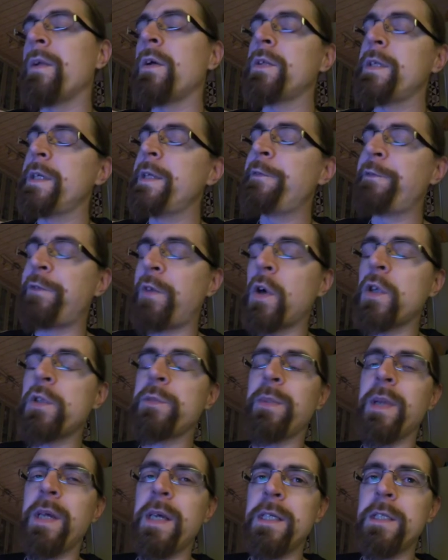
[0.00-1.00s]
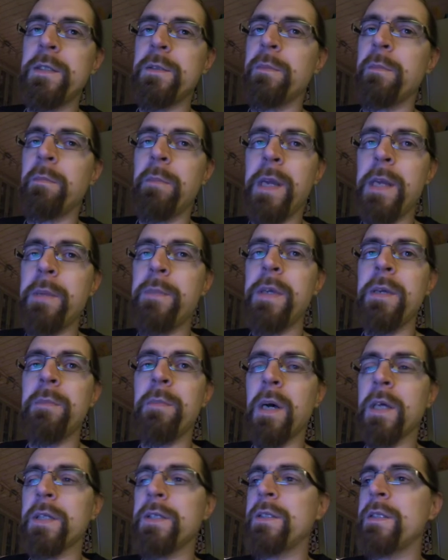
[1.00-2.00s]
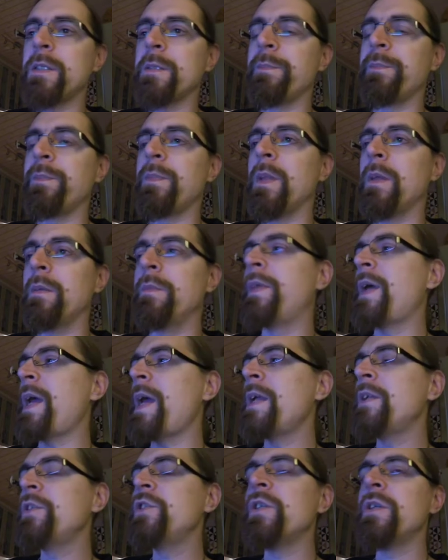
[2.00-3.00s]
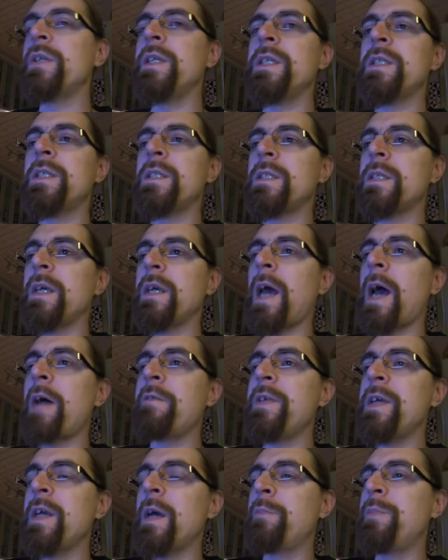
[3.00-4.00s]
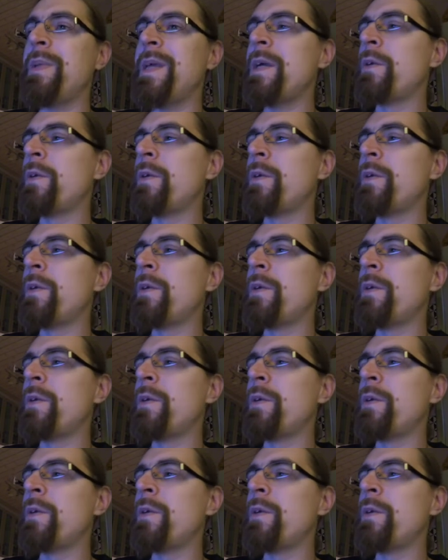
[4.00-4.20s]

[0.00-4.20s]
in the first place maybe, but the engine is having a big